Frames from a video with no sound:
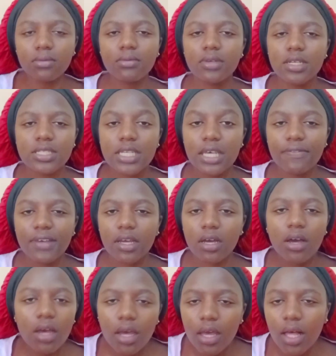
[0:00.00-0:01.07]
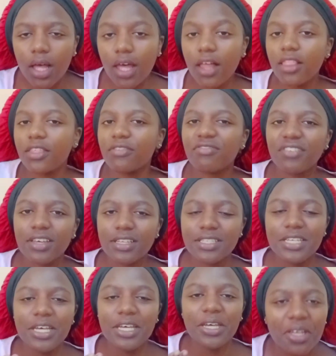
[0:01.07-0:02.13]
it's giving healthy face.
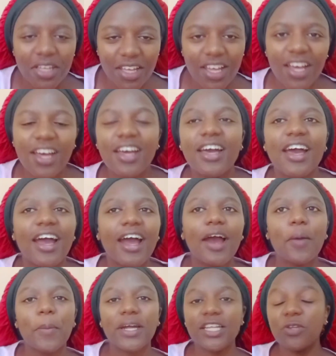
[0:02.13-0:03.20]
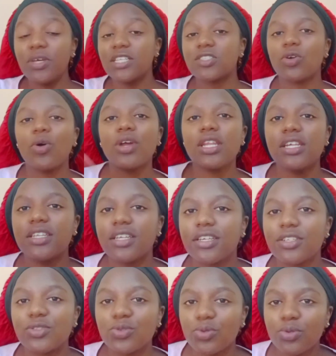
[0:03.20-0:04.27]
But anyway, it's only
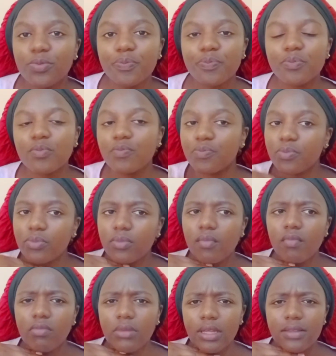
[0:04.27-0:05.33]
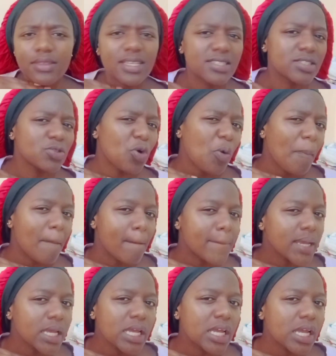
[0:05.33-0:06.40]
day 2. There's no
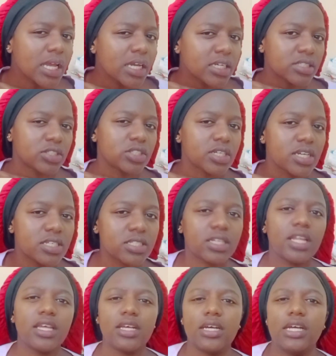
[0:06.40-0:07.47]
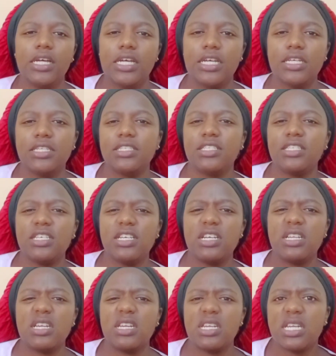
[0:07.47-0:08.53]
big change, like
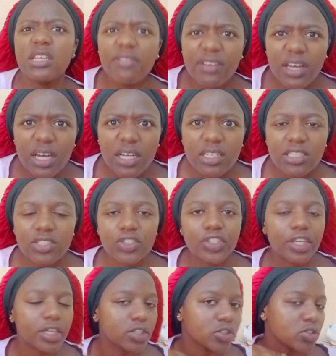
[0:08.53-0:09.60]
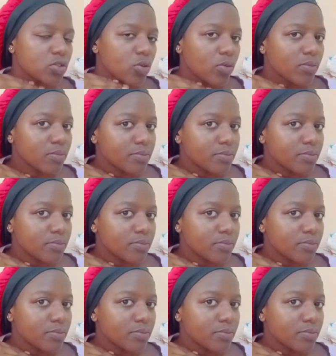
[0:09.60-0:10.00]
significant change, so